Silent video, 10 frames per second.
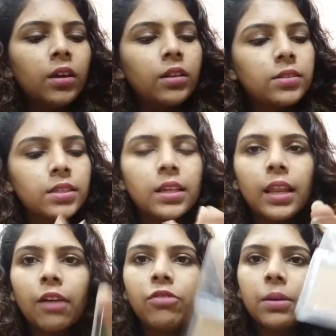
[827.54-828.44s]
This is a
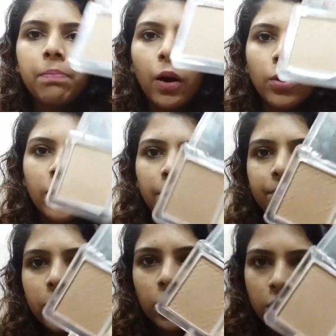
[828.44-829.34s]
lovely powder.
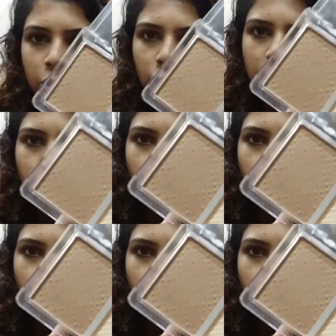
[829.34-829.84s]
So this is just a